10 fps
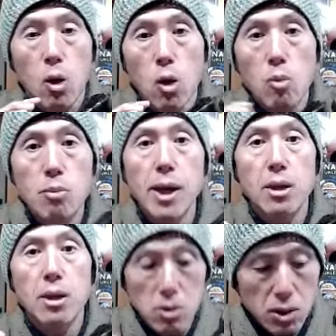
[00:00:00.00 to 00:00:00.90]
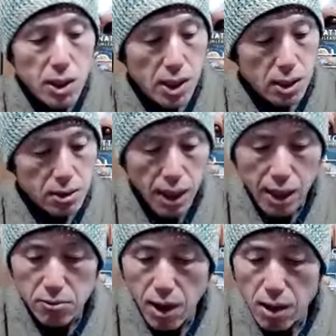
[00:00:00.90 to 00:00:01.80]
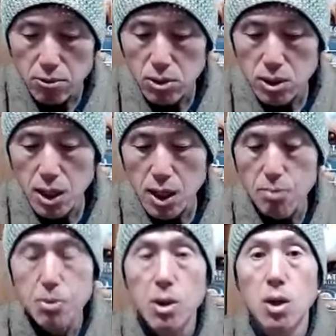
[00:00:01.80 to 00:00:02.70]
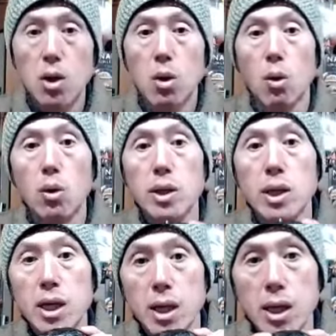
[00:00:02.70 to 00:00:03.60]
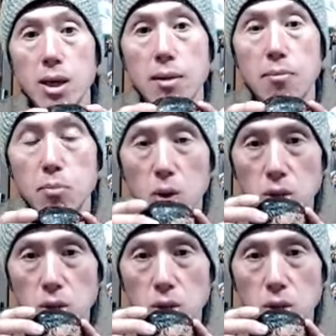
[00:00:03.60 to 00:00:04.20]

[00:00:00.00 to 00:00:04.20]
like homemade looking like round shape onigiri.